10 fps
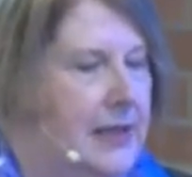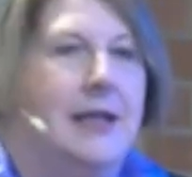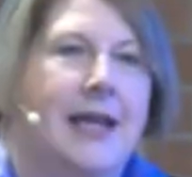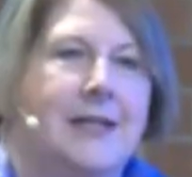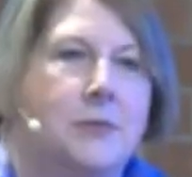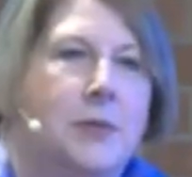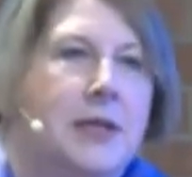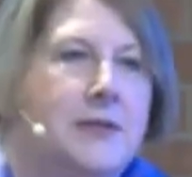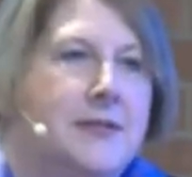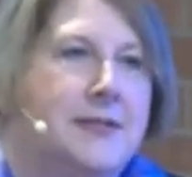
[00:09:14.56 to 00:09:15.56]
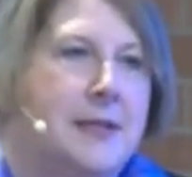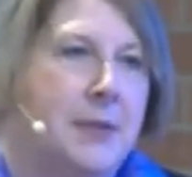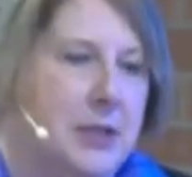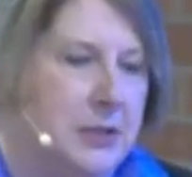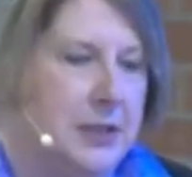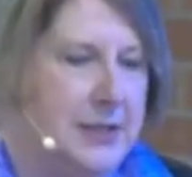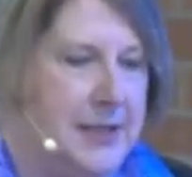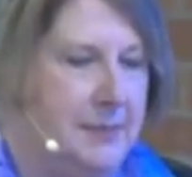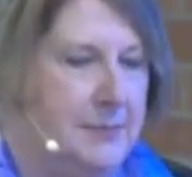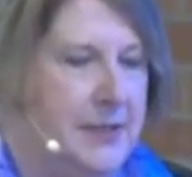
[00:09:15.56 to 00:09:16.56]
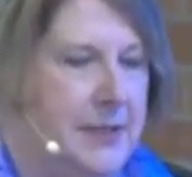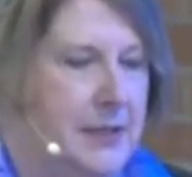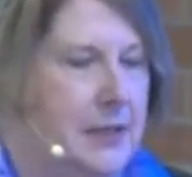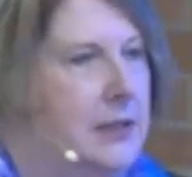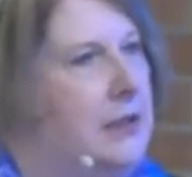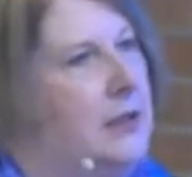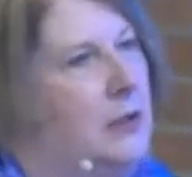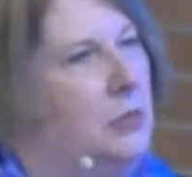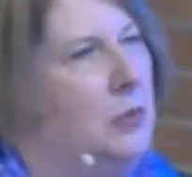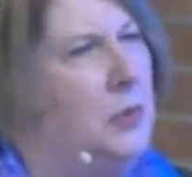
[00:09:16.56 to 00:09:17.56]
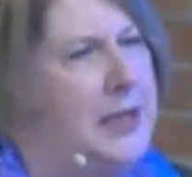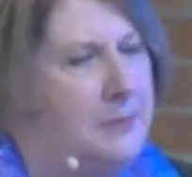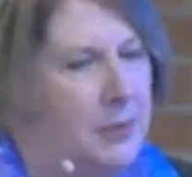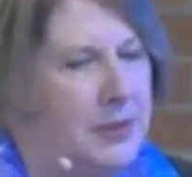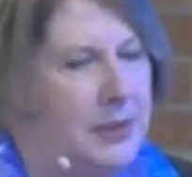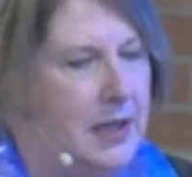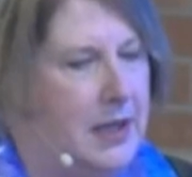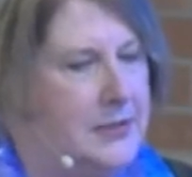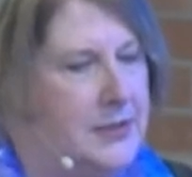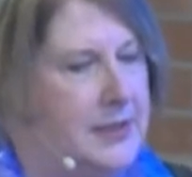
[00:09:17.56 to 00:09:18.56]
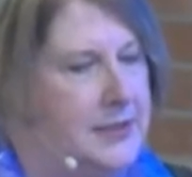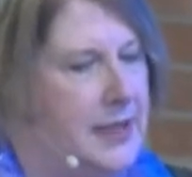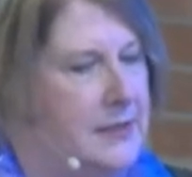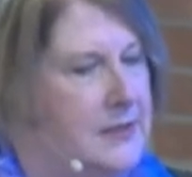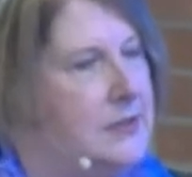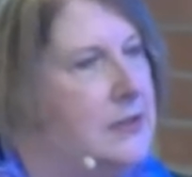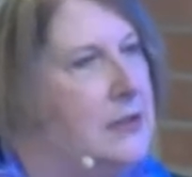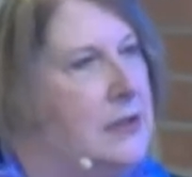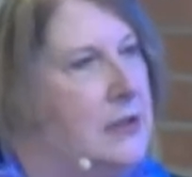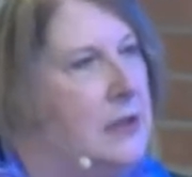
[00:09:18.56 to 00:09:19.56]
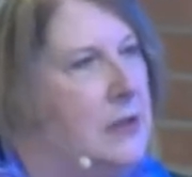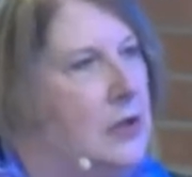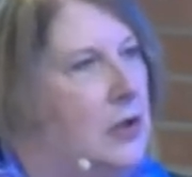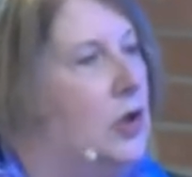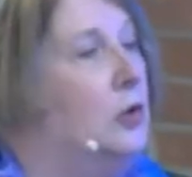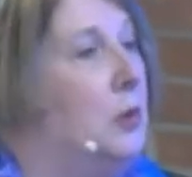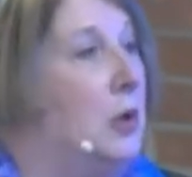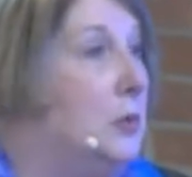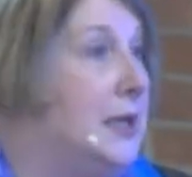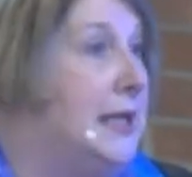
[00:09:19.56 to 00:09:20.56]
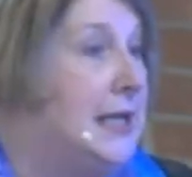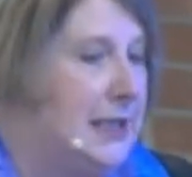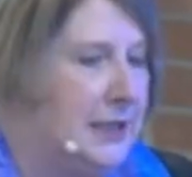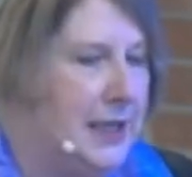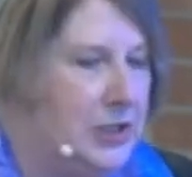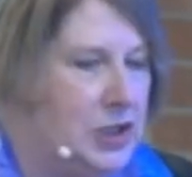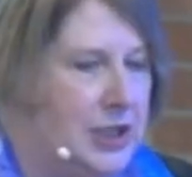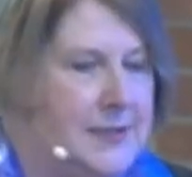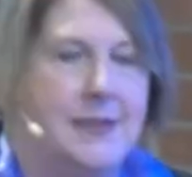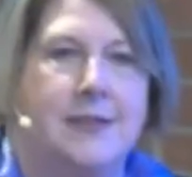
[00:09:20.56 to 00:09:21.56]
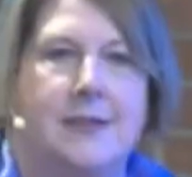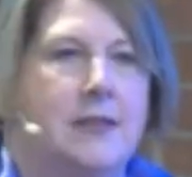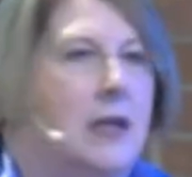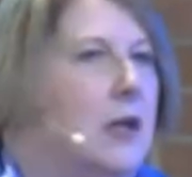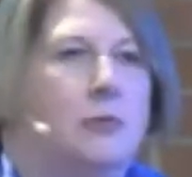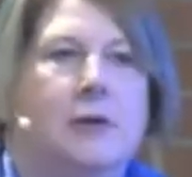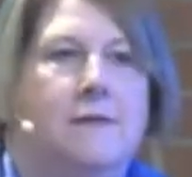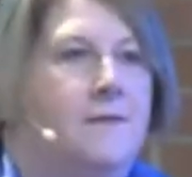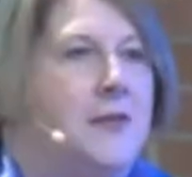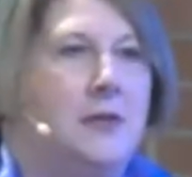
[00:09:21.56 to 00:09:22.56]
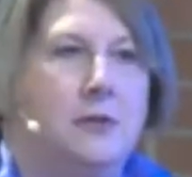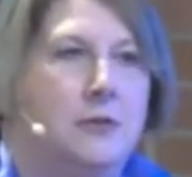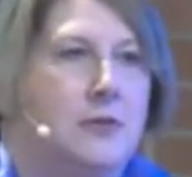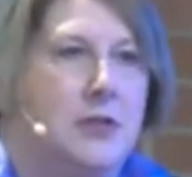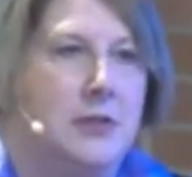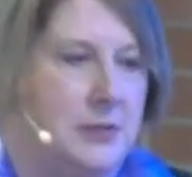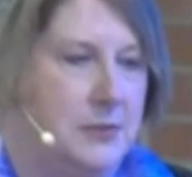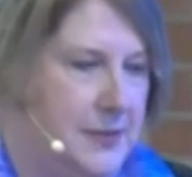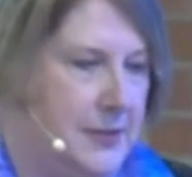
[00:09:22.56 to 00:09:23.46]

As we are similarly tempted, will we put God to the test? Or will we, like Jesus, refuse to do so?